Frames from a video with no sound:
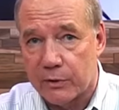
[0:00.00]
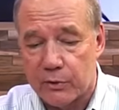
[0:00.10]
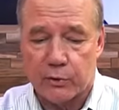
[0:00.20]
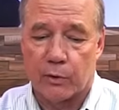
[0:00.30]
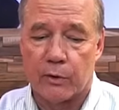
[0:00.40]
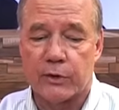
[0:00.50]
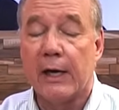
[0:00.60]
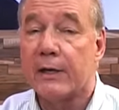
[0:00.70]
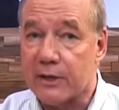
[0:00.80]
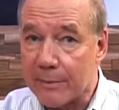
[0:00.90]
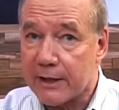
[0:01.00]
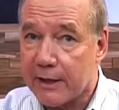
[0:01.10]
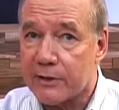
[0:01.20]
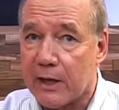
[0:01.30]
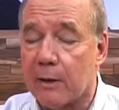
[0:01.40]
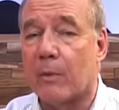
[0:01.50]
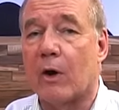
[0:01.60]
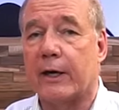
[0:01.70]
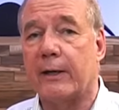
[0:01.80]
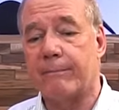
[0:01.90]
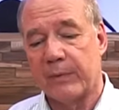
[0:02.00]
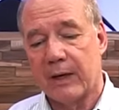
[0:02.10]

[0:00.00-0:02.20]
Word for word: two screws. Some of the kits on the market,